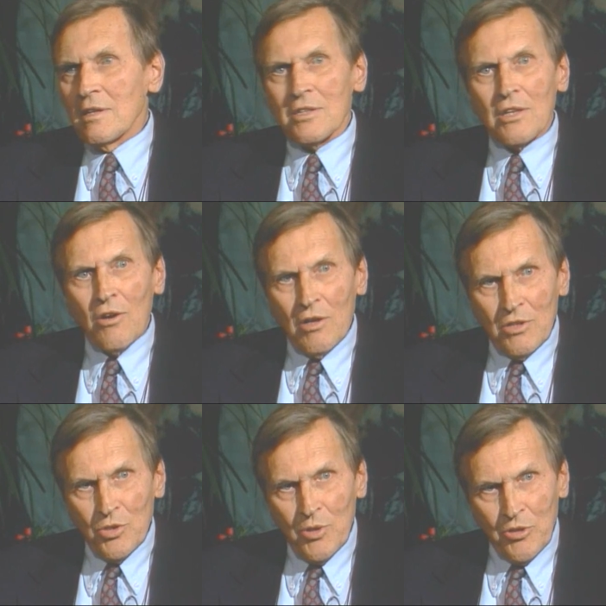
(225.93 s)
uh
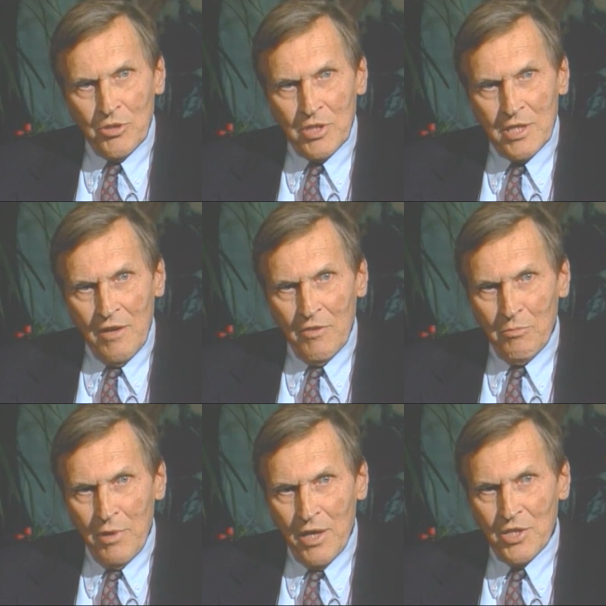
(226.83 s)

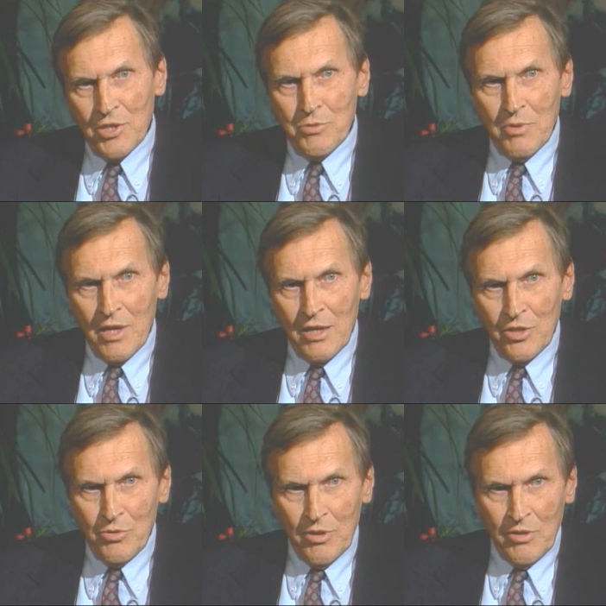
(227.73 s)
207 pages with
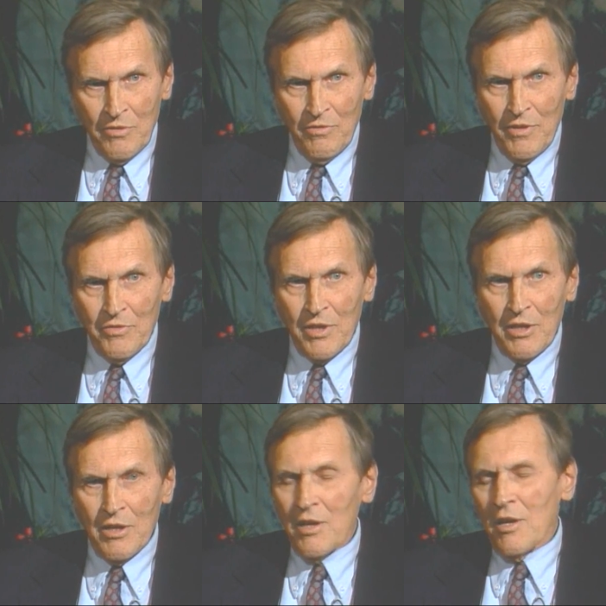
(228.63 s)

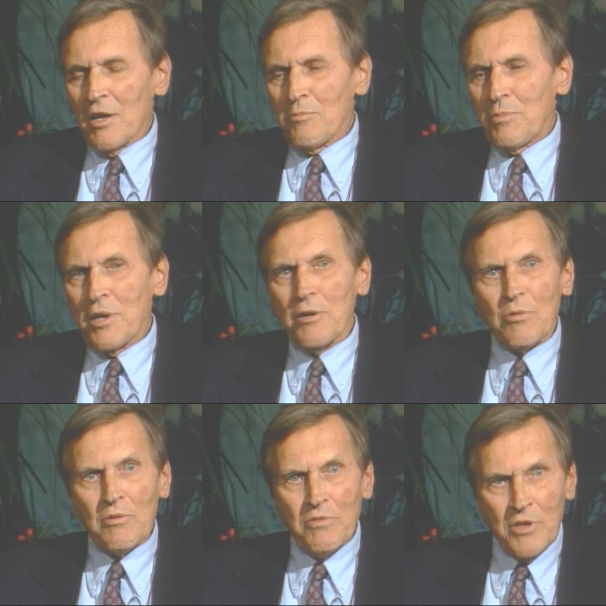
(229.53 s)
250
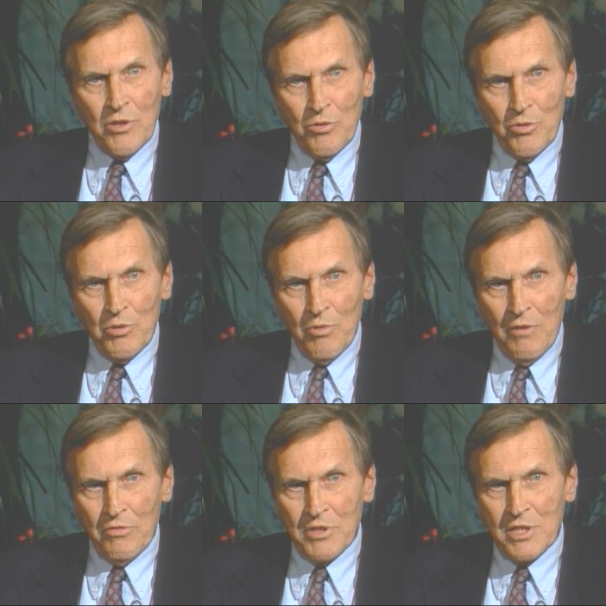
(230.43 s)
peer-reviewed
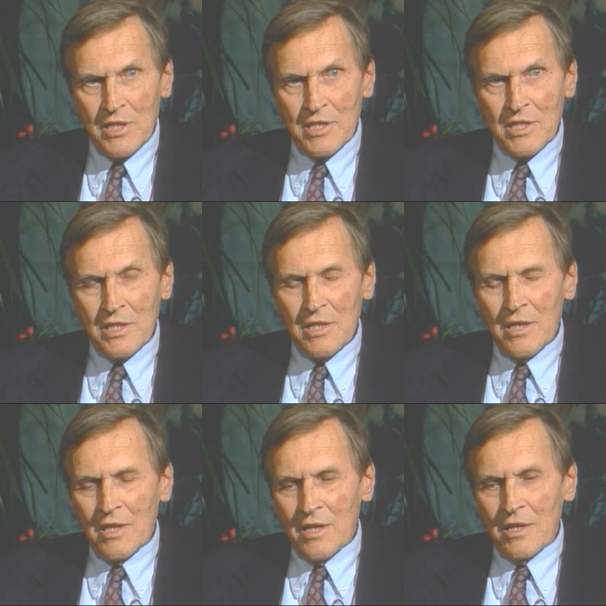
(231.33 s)
references
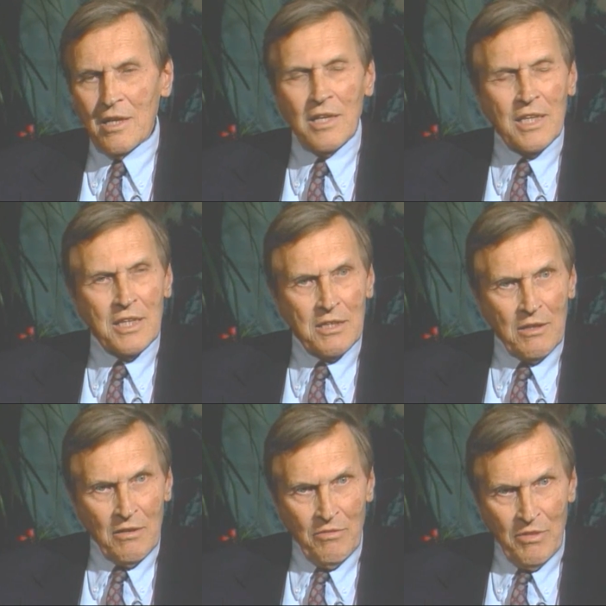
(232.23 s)
uh, in the,
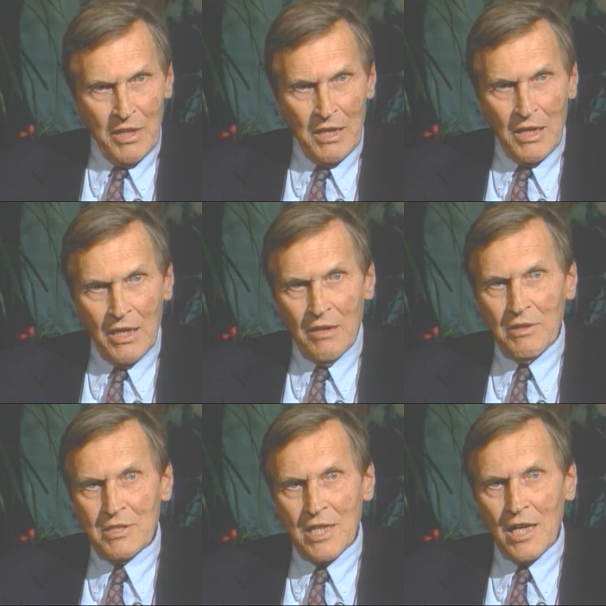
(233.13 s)
of the
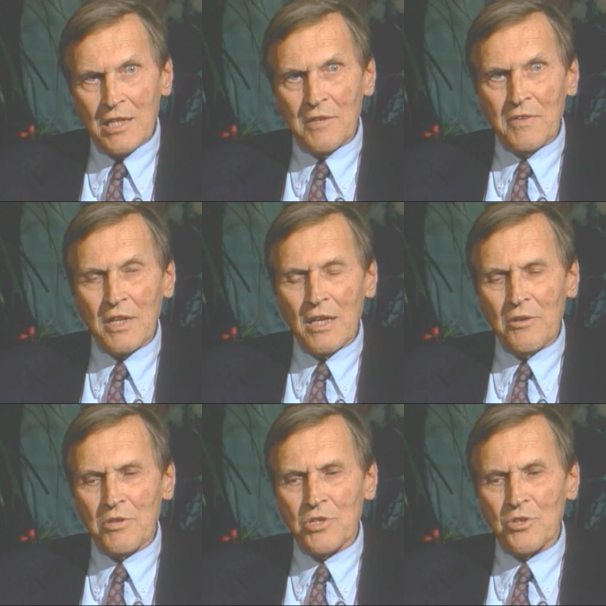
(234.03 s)
scientific
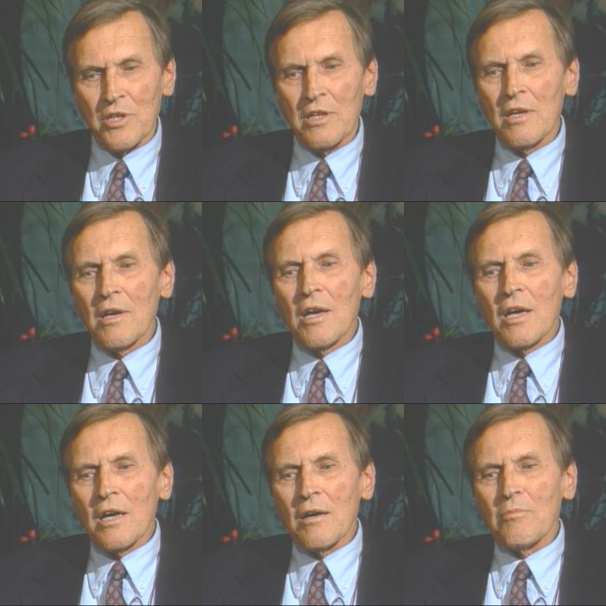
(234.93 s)
literature.
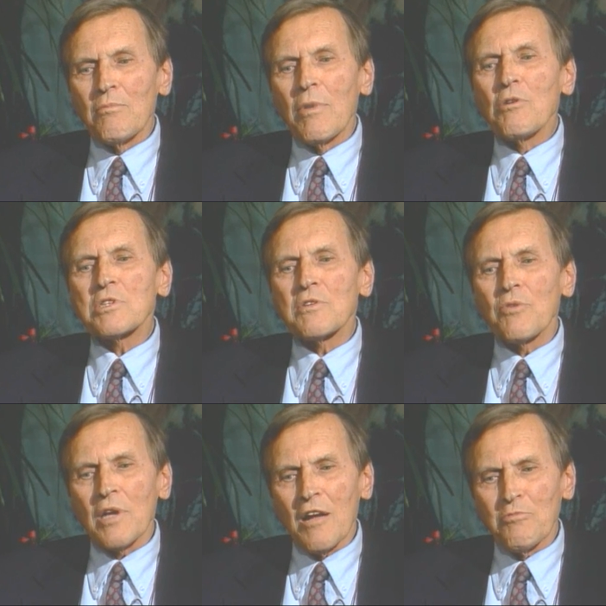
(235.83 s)
Uh, most
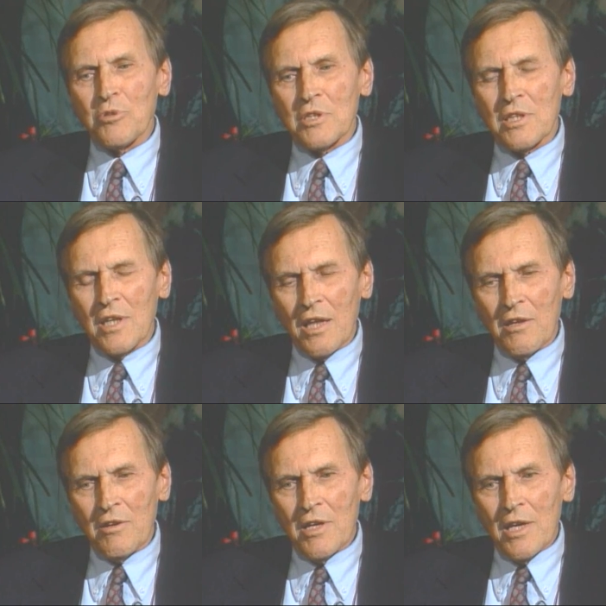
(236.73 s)
of what I've put
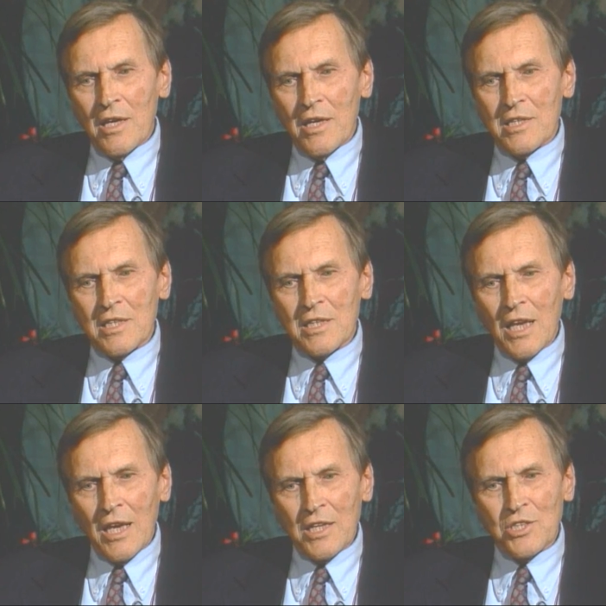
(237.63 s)
together is the
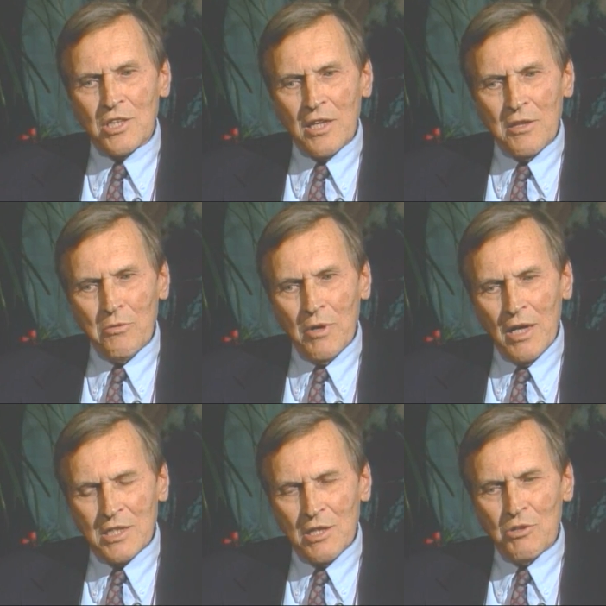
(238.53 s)
collection and the
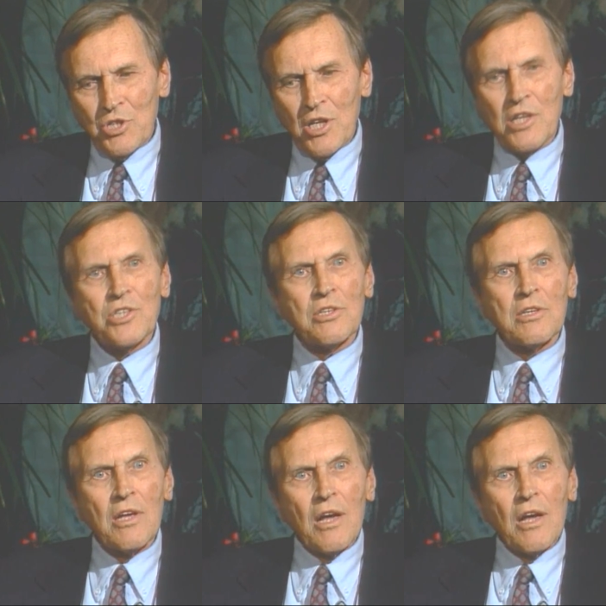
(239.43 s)
association